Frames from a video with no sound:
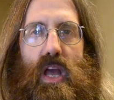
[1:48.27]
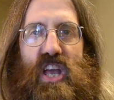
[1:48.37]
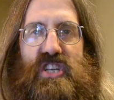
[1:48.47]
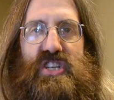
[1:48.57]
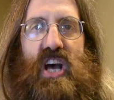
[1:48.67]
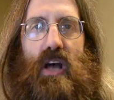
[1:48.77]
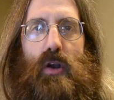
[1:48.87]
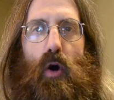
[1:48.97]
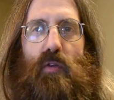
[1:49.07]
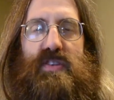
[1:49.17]
In
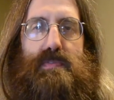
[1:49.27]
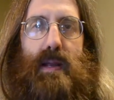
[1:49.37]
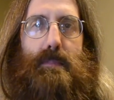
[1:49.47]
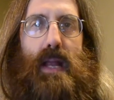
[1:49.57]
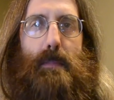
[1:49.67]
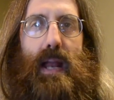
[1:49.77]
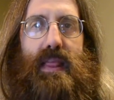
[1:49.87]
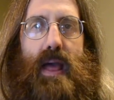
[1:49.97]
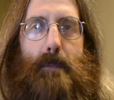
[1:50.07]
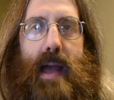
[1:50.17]
turn, offspring manipulate
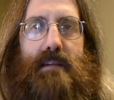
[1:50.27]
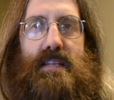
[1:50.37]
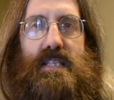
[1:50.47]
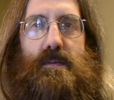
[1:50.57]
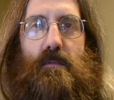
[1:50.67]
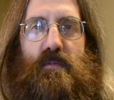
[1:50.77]
their parents,